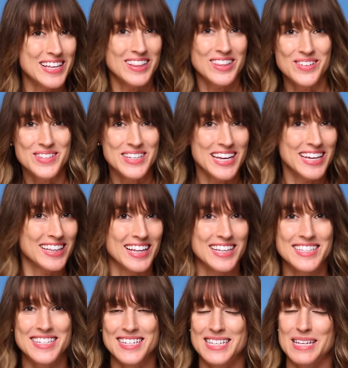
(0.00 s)
that those kit
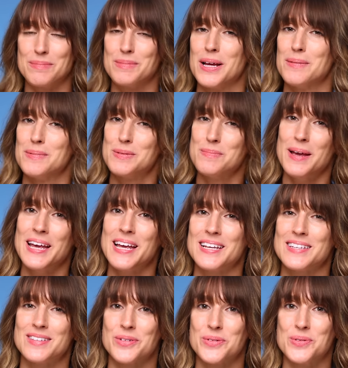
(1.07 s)
lenses sometimes make
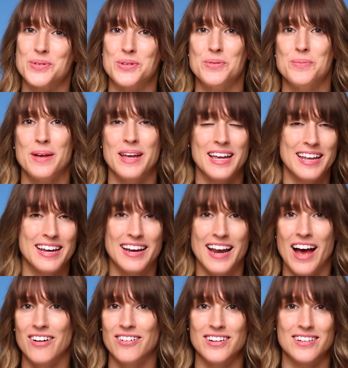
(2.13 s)
as they're zooming in and
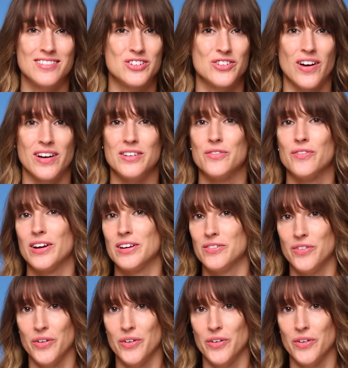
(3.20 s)
out and trying to find